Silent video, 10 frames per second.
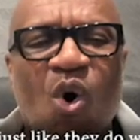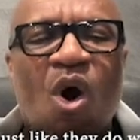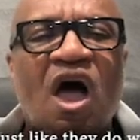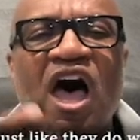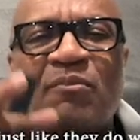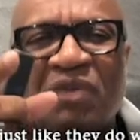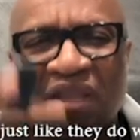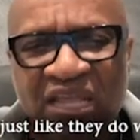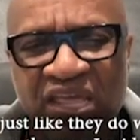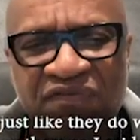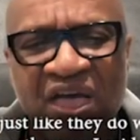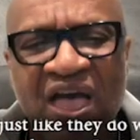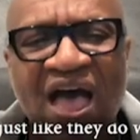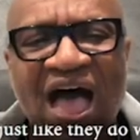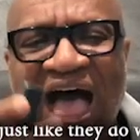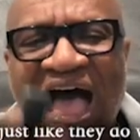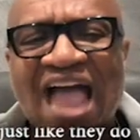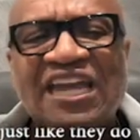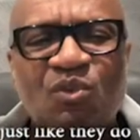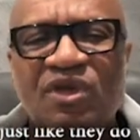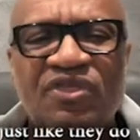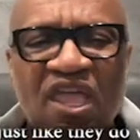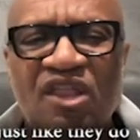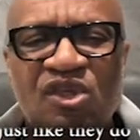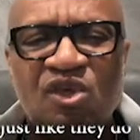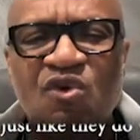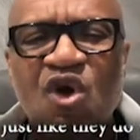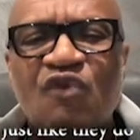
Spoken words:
or unbelief hiding within you,